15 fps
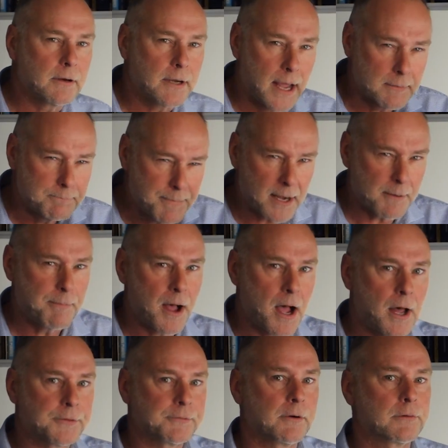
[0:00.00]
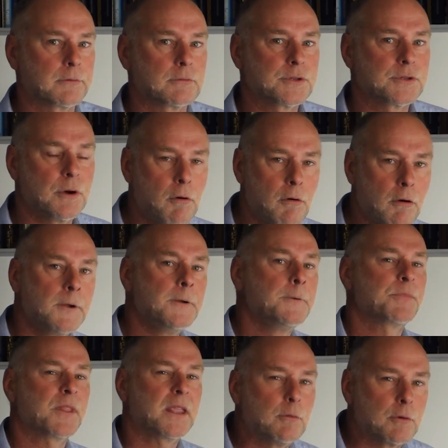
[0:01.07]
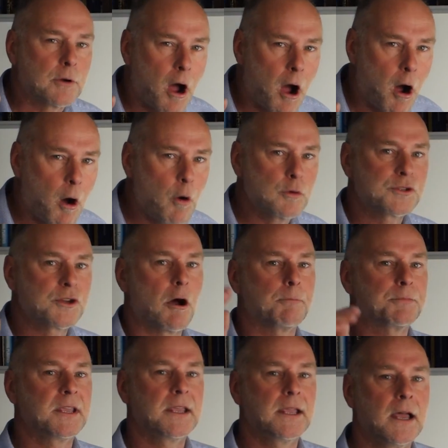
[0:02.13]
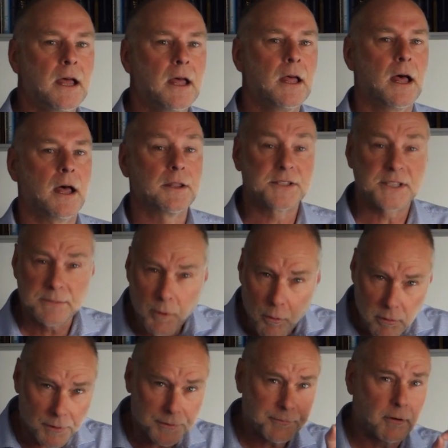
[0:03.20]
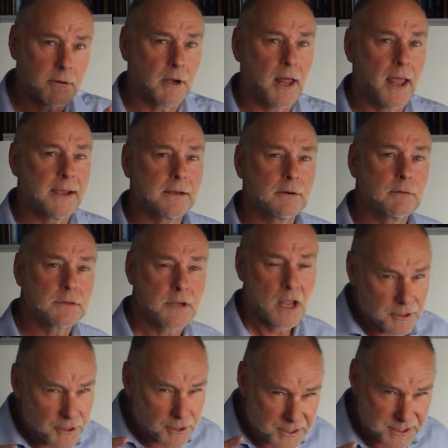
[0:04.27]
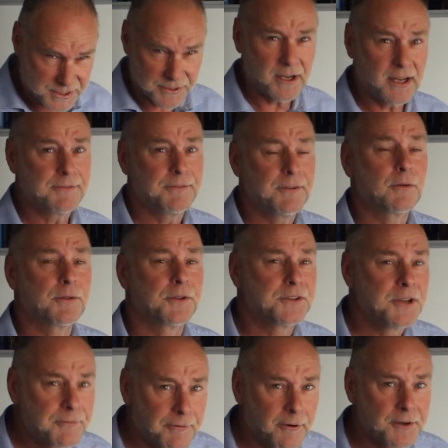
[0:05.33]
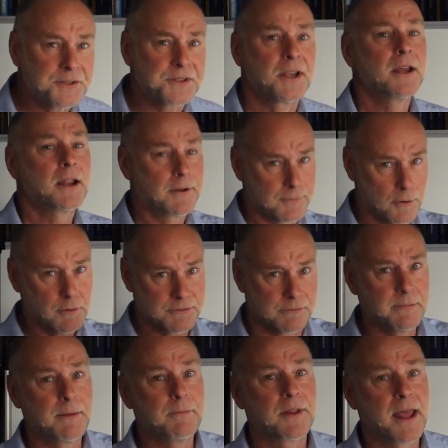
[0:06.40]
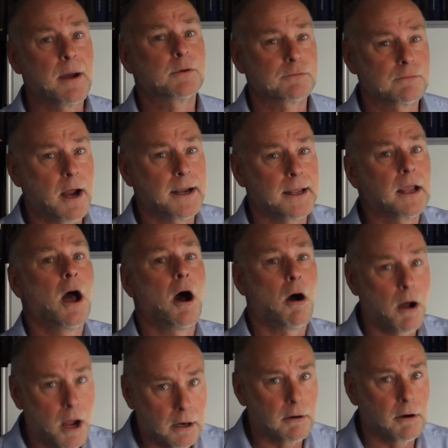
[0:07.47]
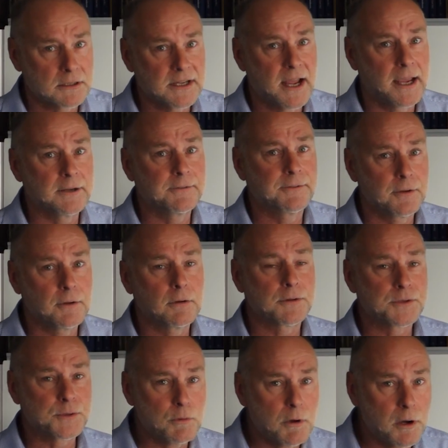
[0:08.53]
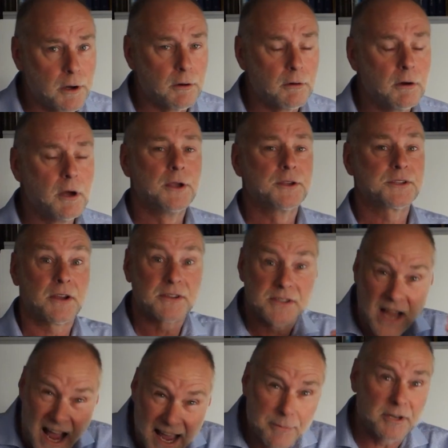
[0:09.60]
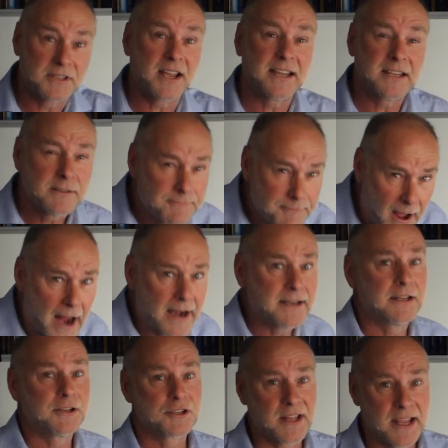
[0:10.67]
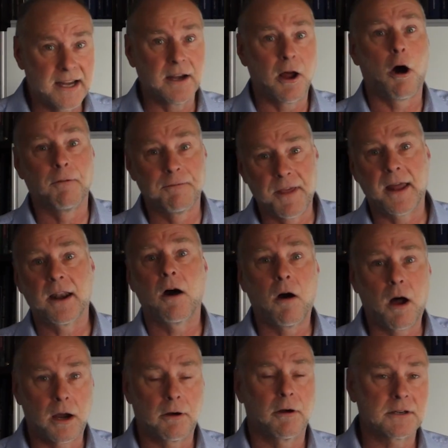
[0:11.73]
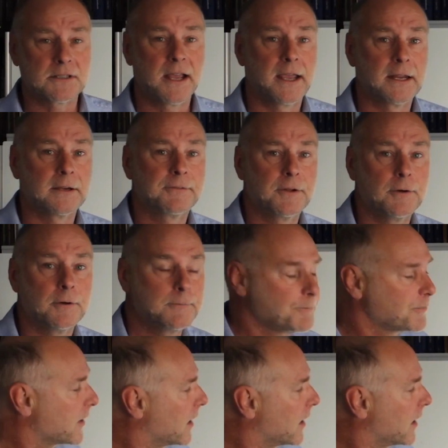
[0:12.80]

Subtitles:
It had better part throttle torque. It would hold top gear at smaller throttle angles. You could certainly feel the difference. And of course, remember that was running higher octane fuel as well. So it's able to take advantage then of that higher octane fuel.